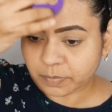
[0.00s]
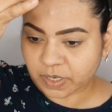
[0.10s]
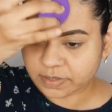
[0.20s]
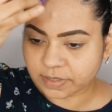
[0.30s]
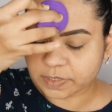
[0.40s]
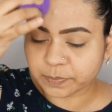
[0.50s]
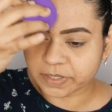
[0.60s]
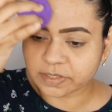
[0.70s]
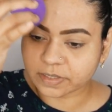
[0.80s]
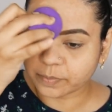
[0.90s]
Marks and
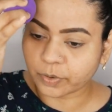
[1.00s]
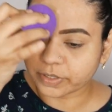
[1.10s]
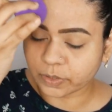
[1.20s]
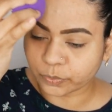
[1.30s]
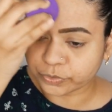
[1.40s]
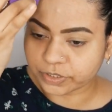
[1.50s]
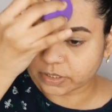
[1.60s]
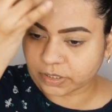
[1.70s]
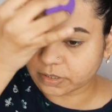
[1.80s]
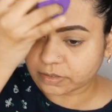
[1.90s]
Spencer body
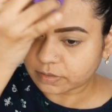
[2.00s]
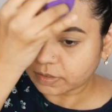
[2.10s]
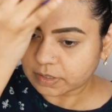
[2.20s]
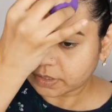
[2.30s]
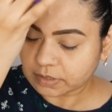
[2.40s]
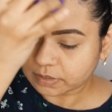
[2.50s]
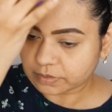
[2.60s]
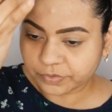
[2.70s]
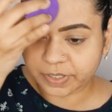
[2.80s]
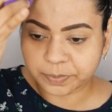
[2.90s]
lotion,
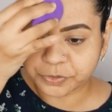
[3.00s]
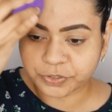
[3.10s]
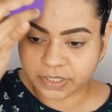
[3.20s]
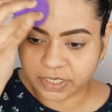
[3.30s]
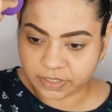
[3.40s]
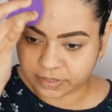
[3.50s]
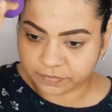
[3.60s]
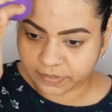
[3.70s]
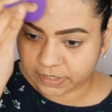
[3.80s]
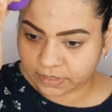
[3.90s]
Crabtree and
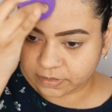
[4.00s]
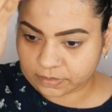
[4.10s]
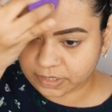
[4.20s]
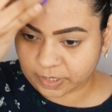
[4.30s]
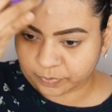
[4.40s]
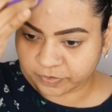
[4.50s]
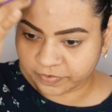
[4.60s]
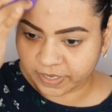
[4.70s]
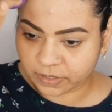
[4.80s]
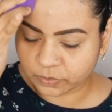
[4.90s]
Maybelline type of
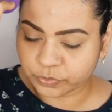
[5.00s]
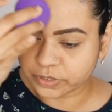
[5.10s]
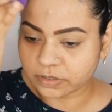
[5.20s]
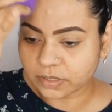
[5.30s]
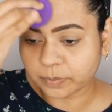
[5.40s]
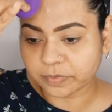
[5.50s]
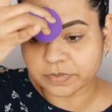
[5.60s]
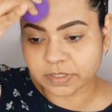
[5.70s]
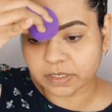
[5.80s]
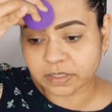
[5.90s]
hand lotion type of
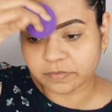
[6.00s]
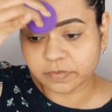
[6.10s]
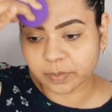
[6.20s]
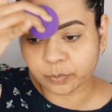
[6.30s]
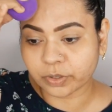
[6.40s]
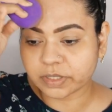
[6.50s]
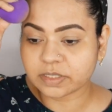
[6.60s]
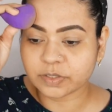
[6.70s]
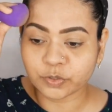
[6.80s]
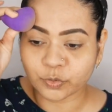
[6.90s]
scent. If that
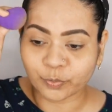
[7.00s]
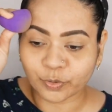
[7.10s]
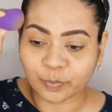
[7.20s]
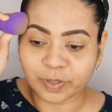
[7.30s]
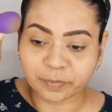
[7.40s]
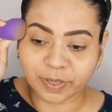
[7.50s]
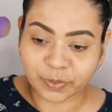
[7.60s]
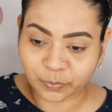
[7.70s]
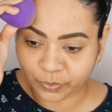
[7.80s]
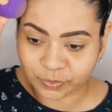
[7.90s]
bothers you, you probably
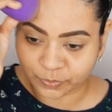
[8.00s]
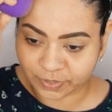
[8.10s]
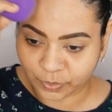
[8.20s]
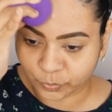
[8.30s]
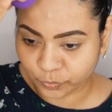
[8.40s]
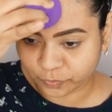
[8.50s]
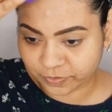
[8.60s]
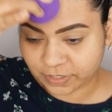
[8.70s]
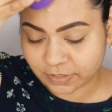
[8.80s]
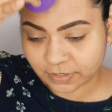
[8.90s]
might want to take note of
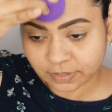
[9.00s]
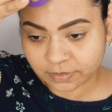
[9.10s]
it.